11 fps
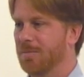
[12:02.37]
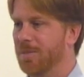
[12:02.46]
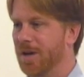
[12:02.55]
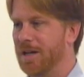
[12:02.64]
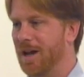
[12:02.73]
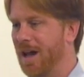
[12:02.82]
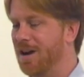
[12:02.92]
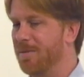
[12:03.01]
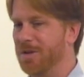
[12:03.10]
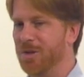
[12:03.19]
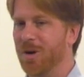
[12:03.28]
But I don't
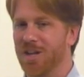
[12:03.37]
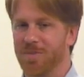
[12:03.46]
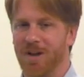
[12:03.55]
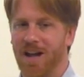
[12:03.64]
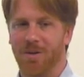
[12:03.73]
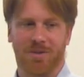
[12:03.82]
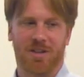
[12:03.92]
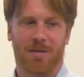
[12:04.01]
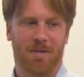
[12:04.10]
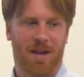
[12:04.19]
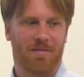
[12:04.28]
know about you guys, but I don't
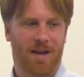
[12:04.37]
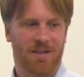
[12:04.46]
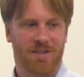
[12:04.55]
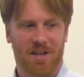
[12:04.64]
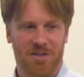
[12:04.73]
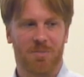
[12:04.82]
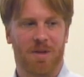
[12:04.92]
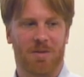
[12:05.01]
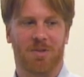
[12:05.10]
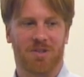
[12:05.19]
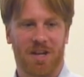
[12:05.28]
type that fast and I do
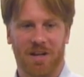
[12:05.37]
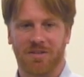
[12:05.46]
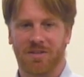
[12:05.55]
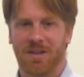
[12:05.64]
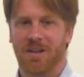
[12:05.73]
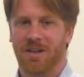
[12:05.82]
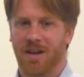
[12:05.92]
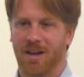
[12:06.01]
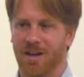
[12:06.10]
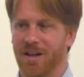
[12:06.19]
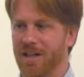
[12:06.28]
make mistakes.
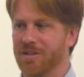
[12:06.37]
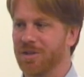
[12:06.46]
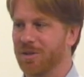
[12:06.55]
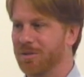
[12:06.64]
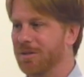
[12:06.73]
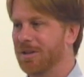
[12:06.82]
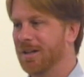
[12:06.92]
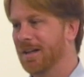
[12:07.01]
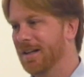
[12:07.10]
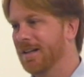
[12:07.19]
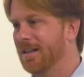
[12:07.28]
Uh, and so
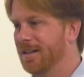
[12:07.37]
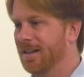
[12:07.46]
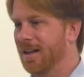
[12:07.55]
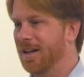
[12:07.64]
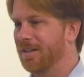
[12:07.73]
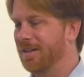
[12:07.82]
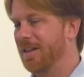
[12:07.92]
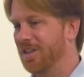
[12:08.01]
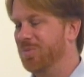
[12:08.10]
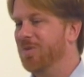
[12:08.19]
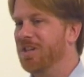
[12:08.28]
uh,
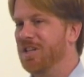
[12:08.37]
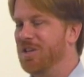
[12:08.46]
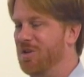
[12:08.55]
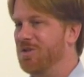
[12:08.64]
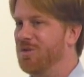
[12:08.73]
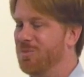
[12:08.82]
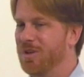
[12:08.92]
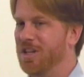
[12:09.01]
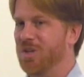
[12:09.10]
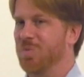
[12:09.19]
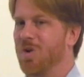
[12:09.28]
it's really, you, you
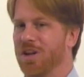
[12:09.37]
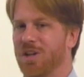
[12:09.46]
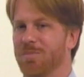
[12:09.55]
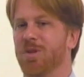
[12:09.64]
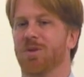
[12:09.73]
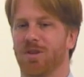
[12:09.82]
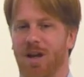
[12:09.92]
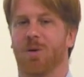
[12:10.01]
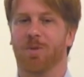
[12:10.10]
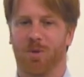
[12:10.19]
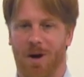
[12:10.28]
really just want a computer to
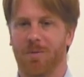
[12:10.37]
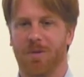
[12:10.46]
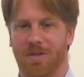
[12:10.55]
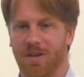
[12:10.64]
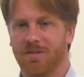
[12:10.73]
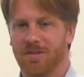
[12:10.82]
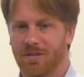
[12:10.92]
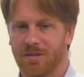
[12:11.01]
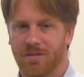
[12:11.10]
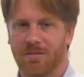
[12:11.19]
help you out with this.